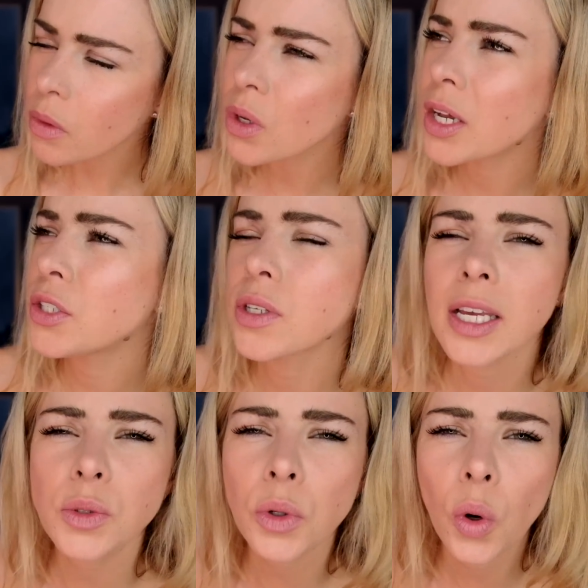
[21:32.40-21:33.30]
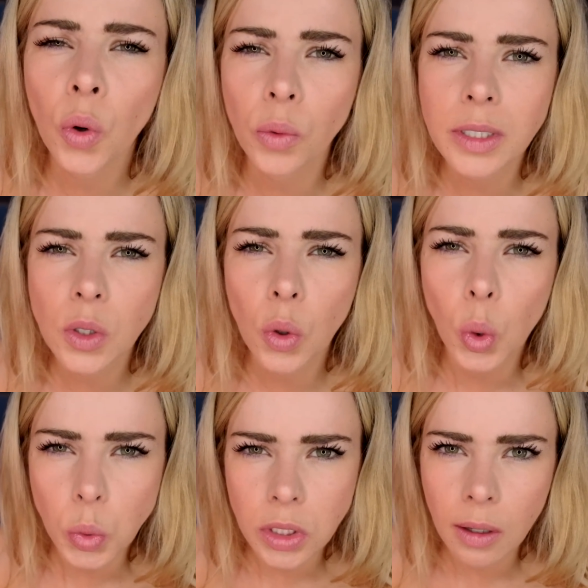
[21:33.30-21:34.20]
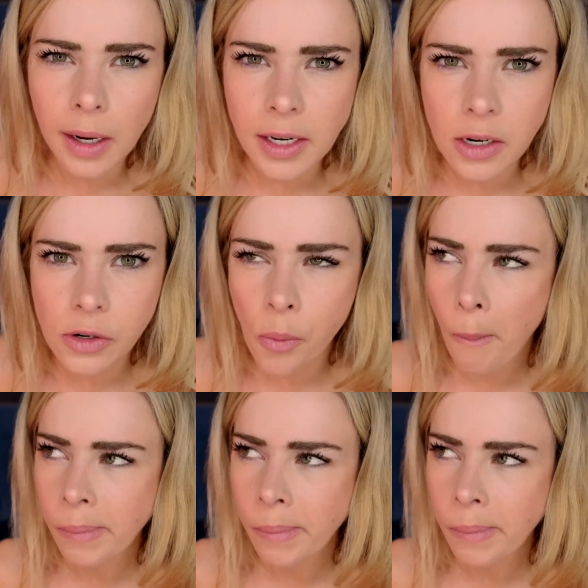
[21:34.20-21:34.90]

And his guests were always older ladies.